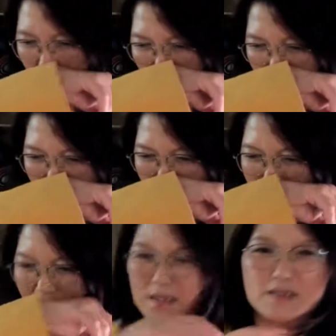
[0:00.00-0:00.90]

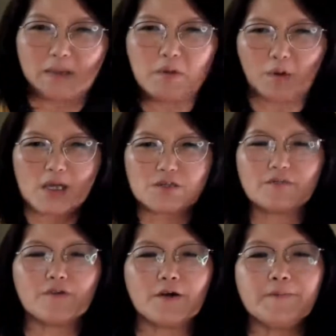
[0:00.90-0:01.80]
at the same
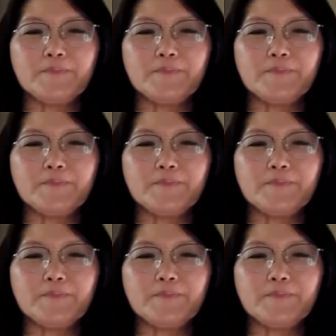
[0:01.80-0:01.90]
location for